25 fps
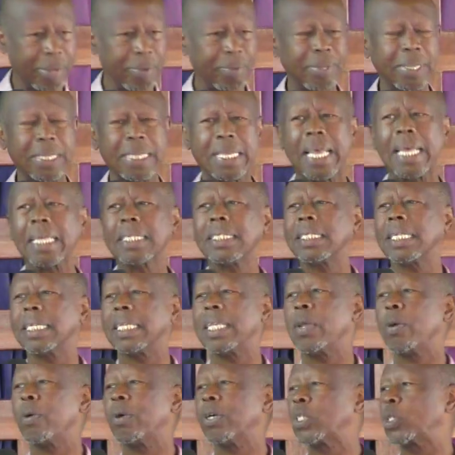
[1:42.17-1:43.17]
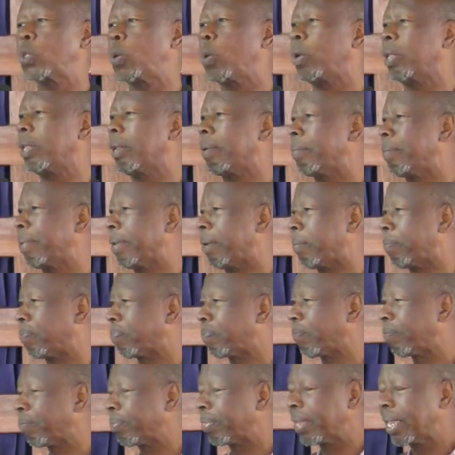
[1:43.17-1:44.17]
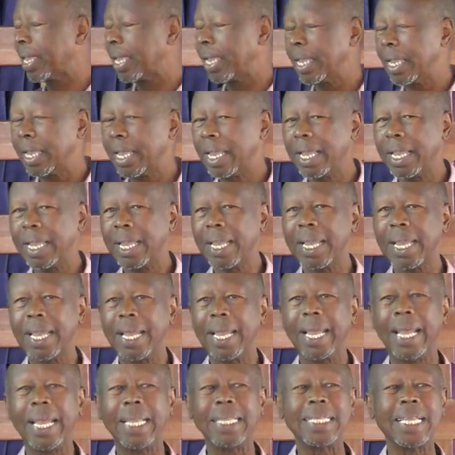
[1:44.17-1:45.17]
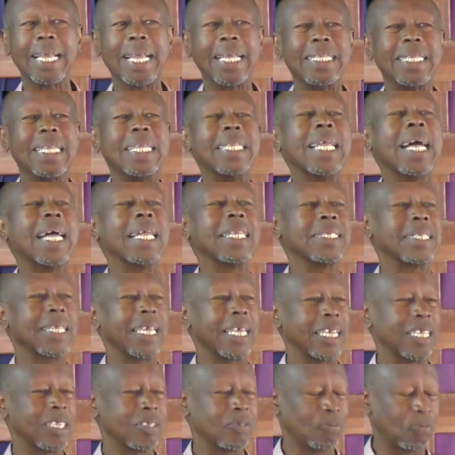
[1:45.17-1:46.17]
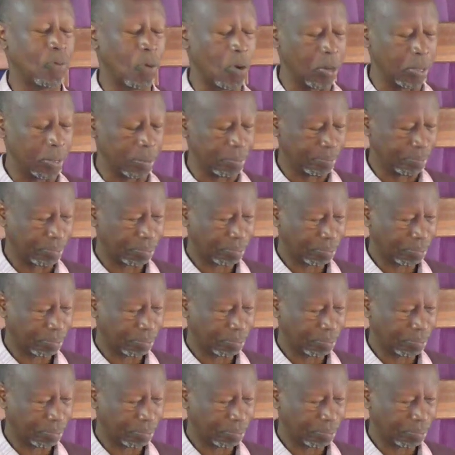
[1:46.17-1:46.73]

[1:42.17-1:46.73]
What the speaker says: even yesterday he was calling me and I didn't answer his phone.